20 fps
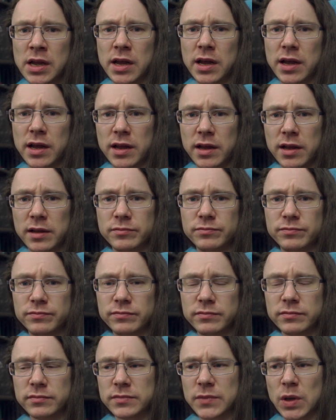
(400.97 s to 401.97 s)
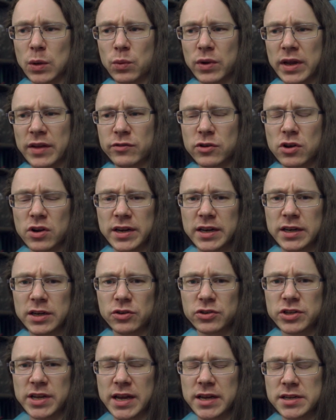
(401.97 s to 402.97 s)
We haven't got any
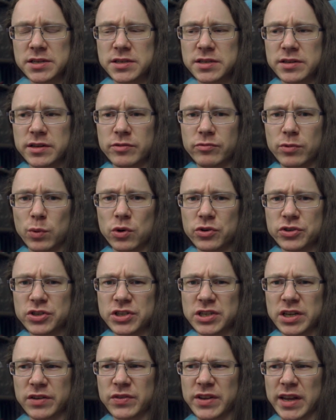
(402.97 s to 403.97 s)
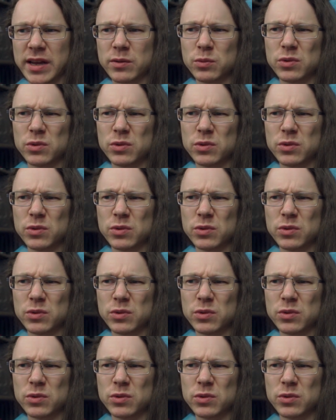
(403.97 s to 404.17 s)
look at the rewards and stuff yet.